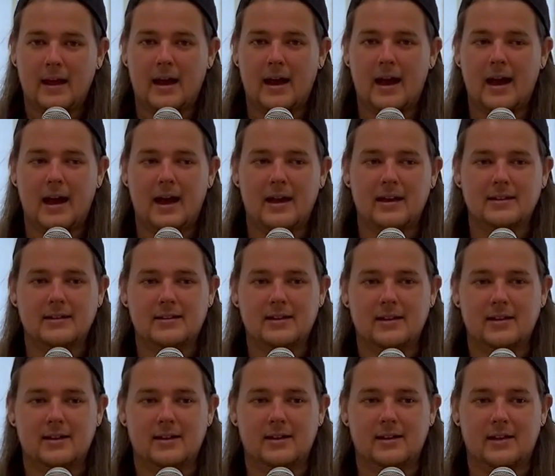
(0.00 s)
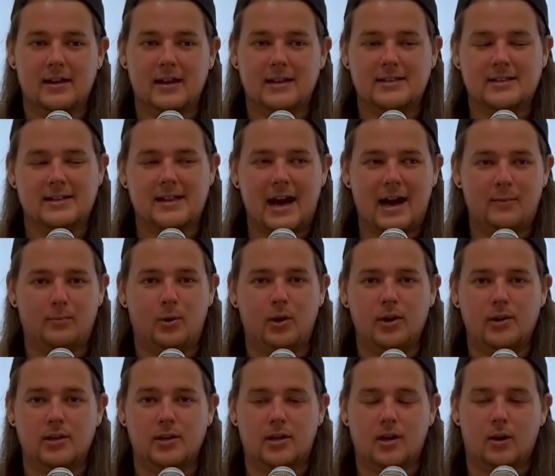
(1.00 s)
And it's that
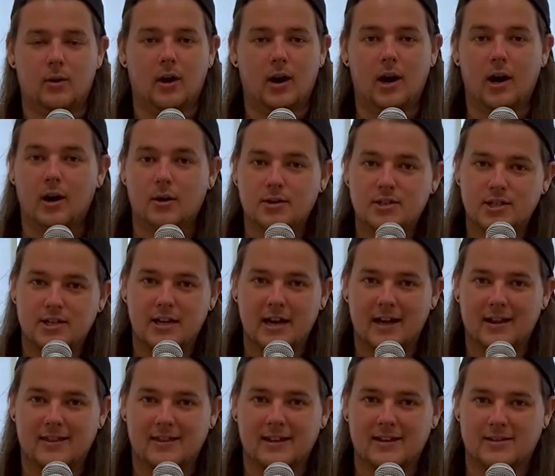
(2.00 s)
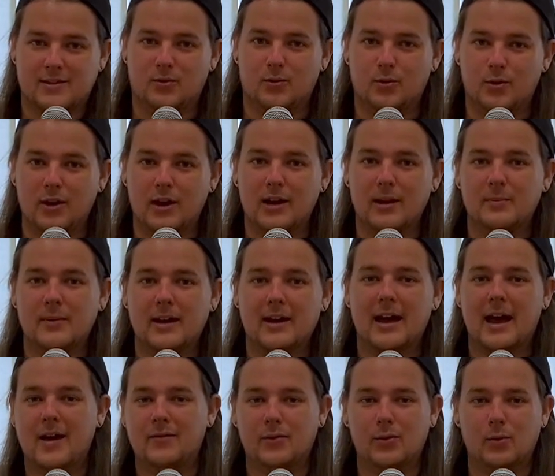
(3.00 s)
point you go, oh shit, there's a really big
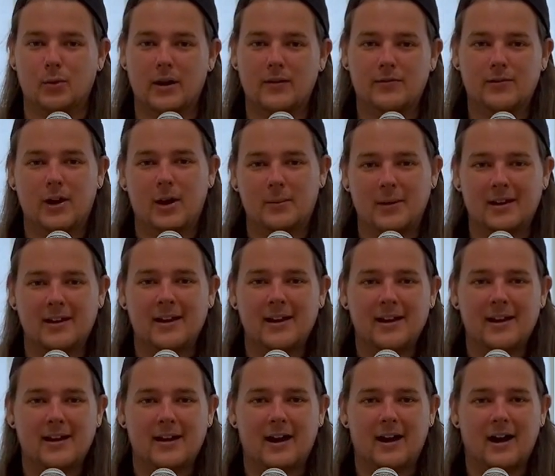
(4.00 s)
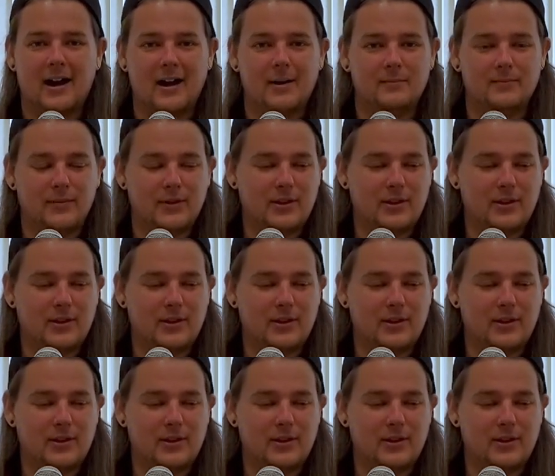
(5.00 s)
heavy riff coming. I